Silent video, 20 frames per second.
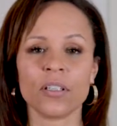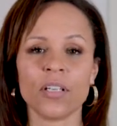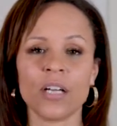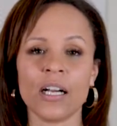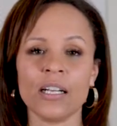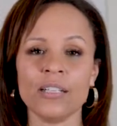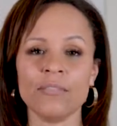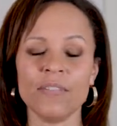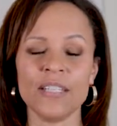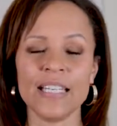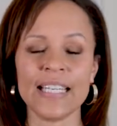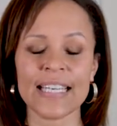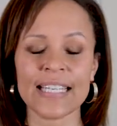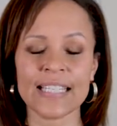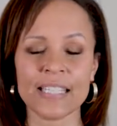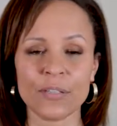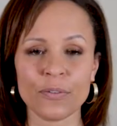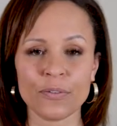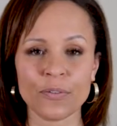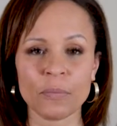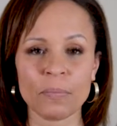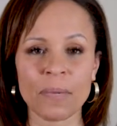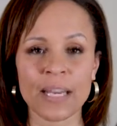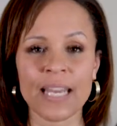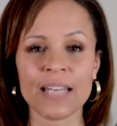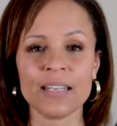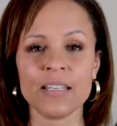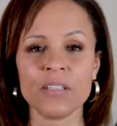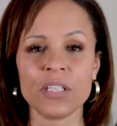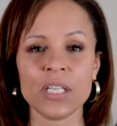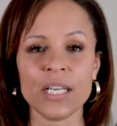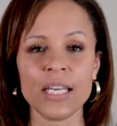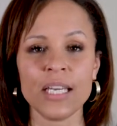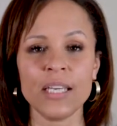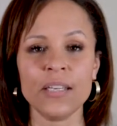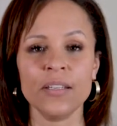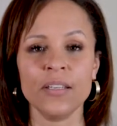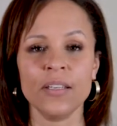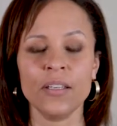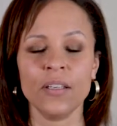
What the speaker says: I release it from my energy